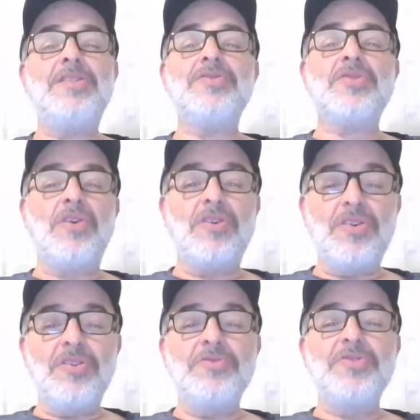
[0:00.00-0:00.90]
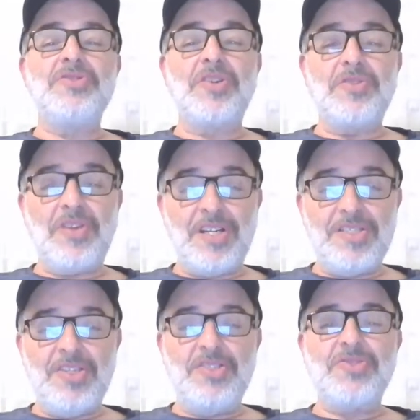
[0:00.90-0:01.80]
does all these other
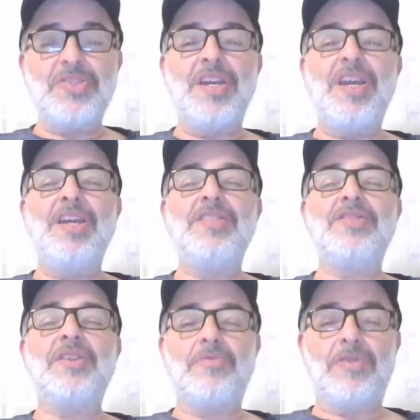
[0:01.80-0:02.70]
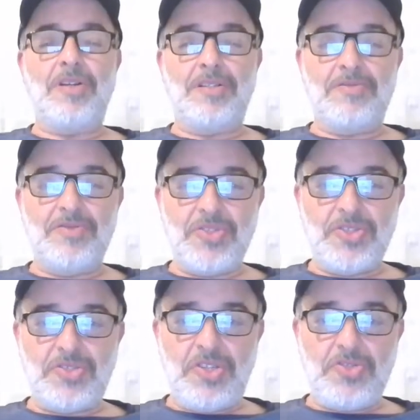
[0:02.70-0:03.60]
hadiths say that there were
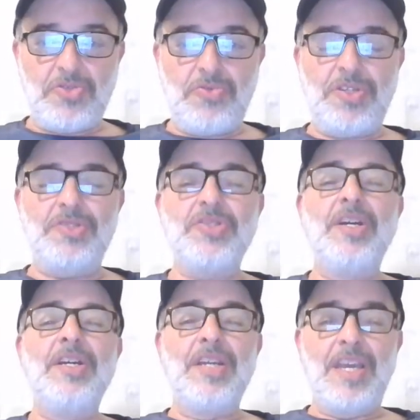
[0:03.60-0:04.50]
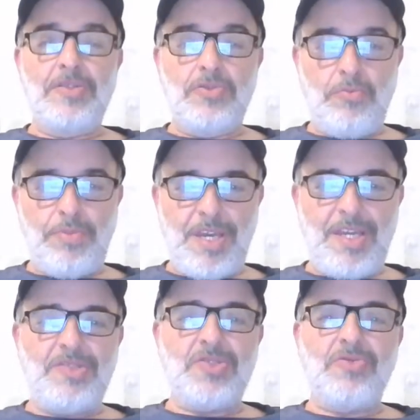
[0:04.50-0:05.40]
116 surahs in
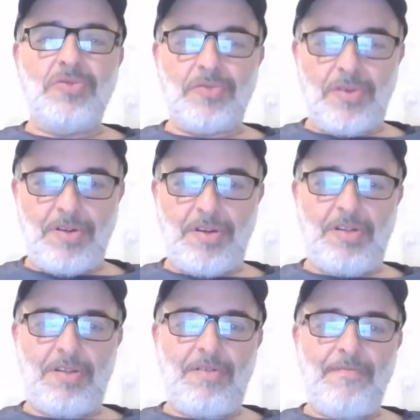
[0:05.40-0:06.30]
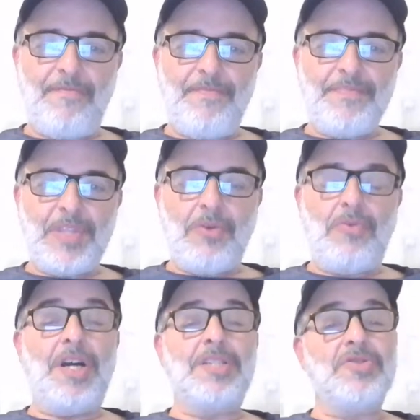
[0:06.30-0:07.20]
Ubay's Quran?
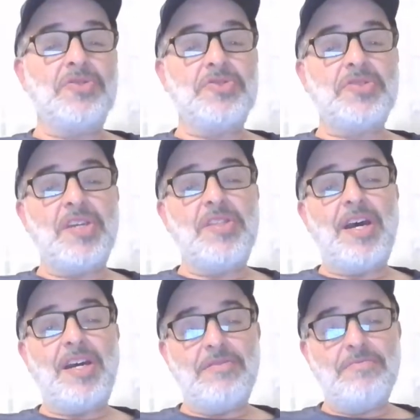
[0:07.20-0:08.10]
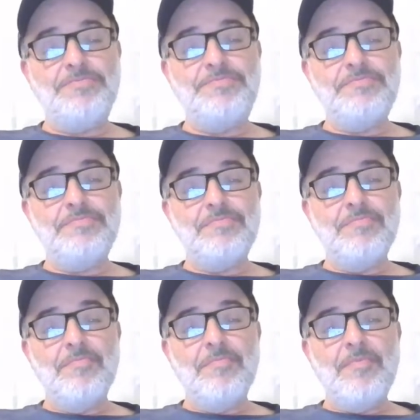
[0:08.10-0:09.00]
Why does it say that?
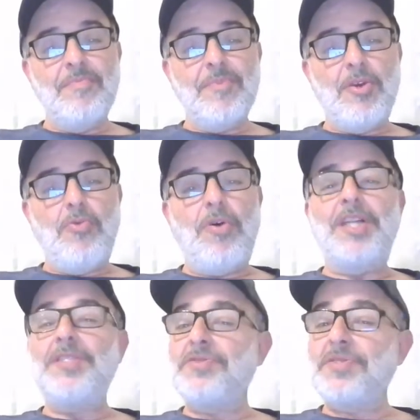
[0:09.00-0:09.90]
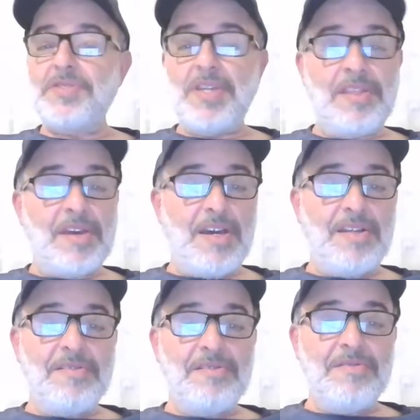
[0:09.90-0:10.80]
Why does it say
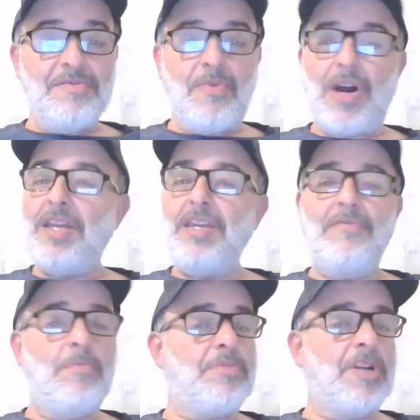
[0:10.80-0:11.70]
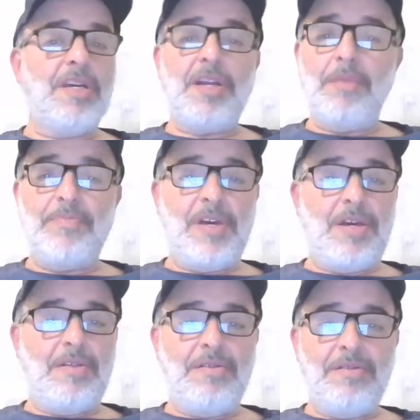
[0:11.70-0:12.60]
that? Why even bring it up
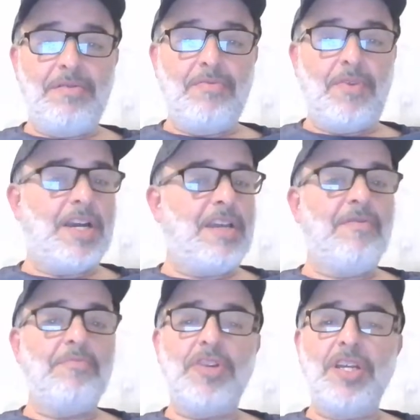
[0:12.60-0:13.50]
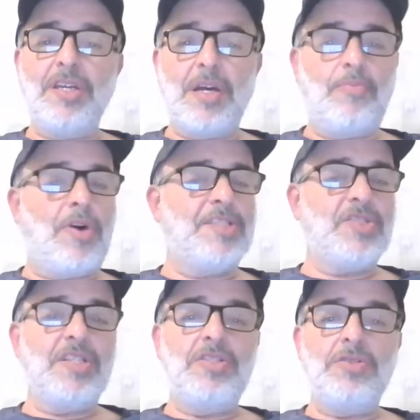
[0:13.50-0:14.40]
then? Why even bring it up? Why
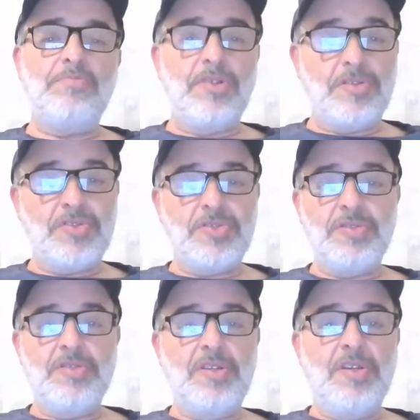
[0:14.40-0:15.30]
is it in your books?